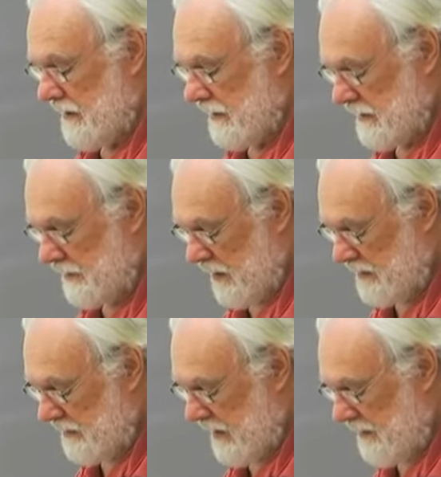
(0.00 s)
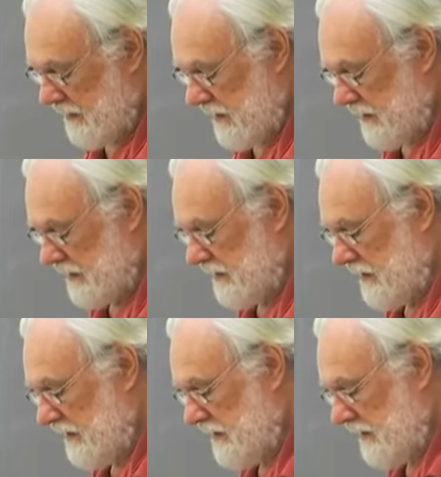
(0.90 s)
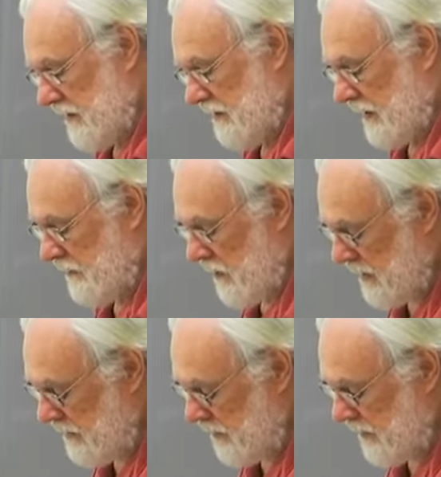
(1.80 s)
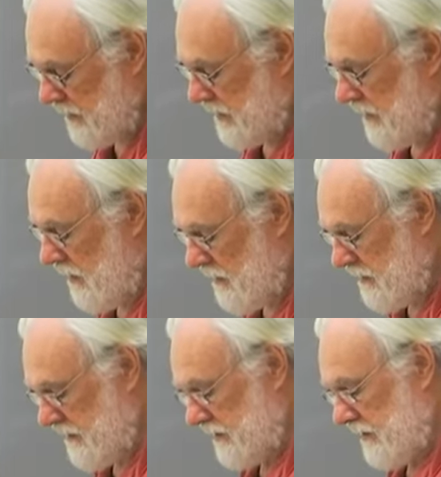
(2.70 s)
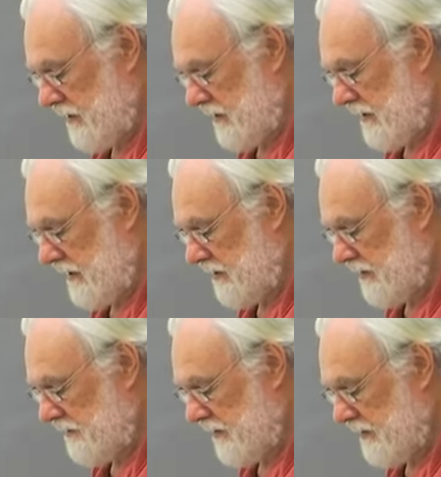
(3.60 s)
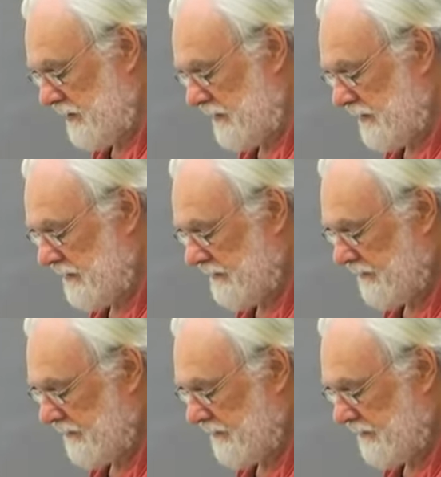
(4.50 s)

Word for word: and does a bunch of calculations. Then he says, okay, working period longer than circulation period.